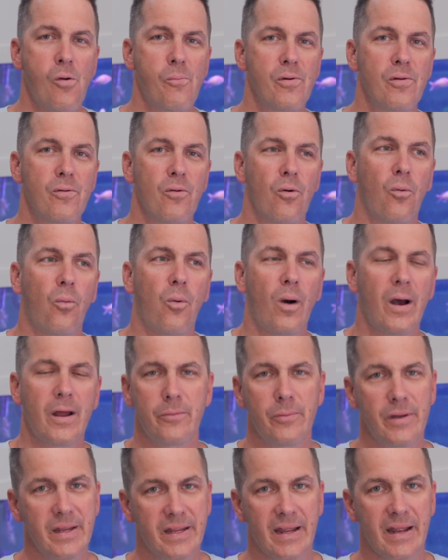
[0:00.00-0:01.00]
but why
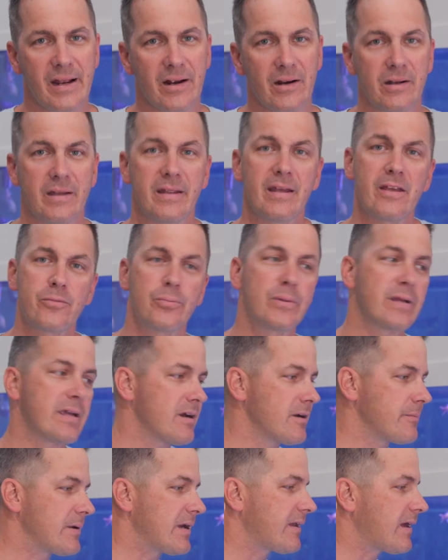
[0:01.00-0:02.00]
do we care? Yes, we
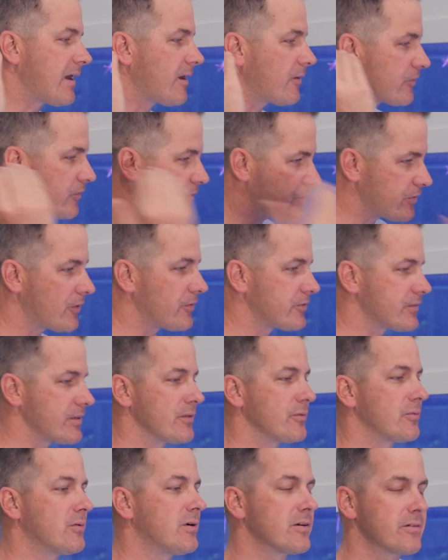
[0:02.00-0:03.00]
care about how salty
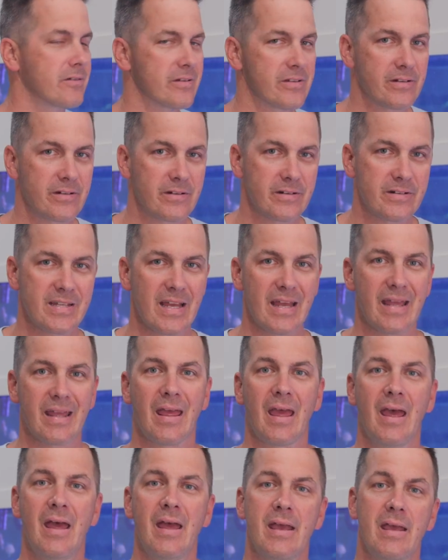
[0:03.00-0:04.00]
the water is in our tank,